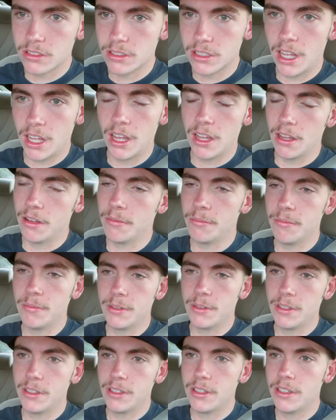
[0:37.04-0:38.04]
Uh,
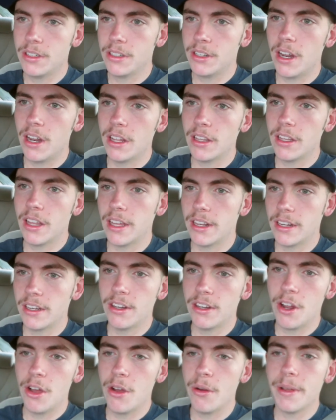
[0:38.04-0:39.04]
not like
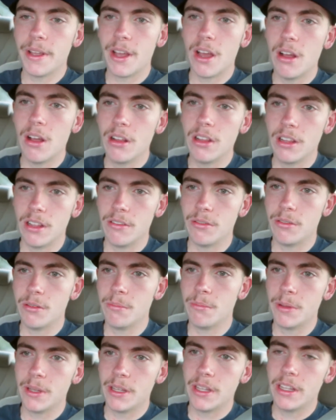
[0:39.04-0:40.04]
knowing all of
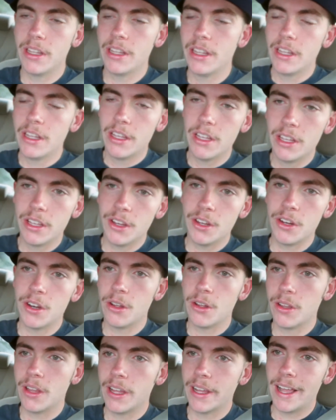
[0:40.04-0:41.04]
them, but you
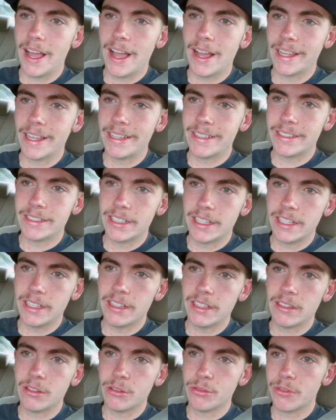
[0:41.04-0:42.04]
know, like I can say
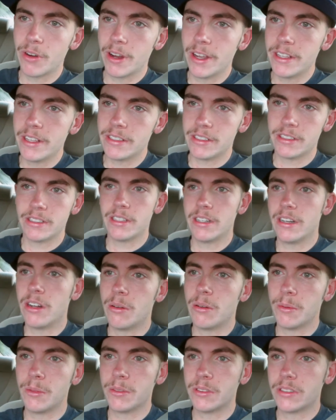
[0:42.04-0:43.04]
little phrases in
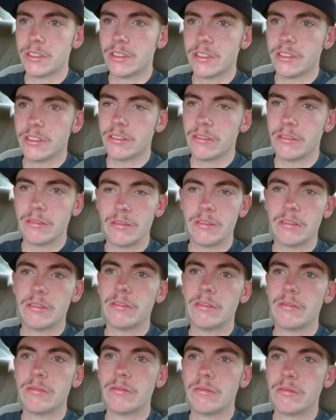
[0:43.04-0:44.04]
almost
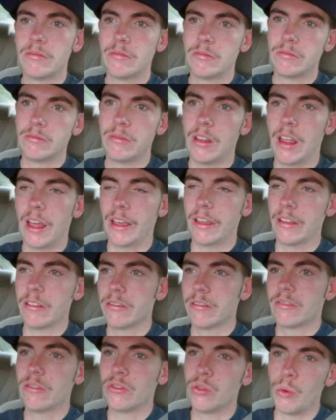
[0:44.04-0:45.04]

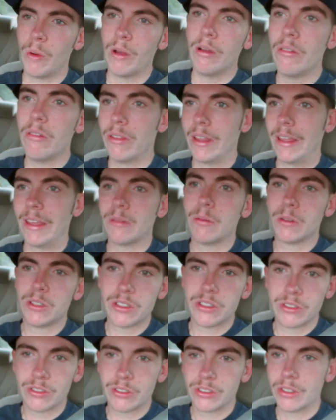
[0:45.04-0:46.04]
like 12
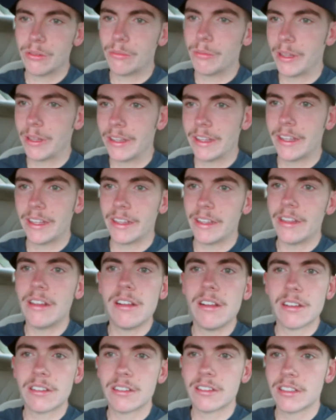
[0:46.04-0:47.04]
languages or something like that.
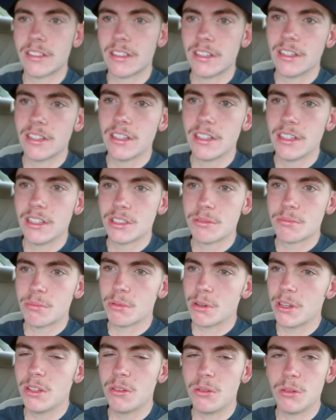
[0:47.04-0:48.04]
It's
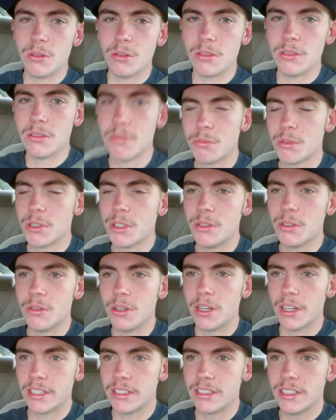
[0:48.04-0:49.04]
pretty cool. Pretty
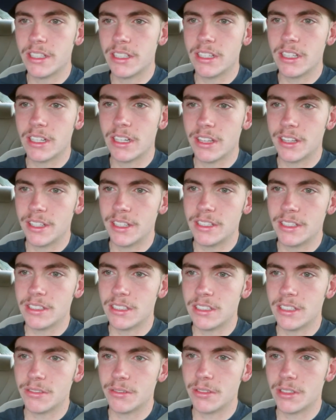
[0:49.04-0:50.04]
cool. I can say a lot of things
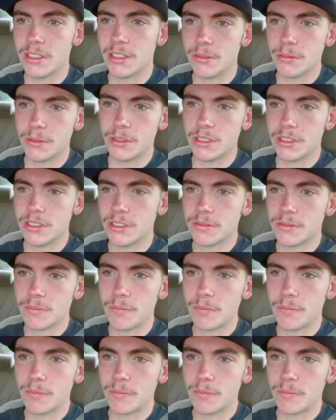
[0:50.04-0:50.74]
in different languages.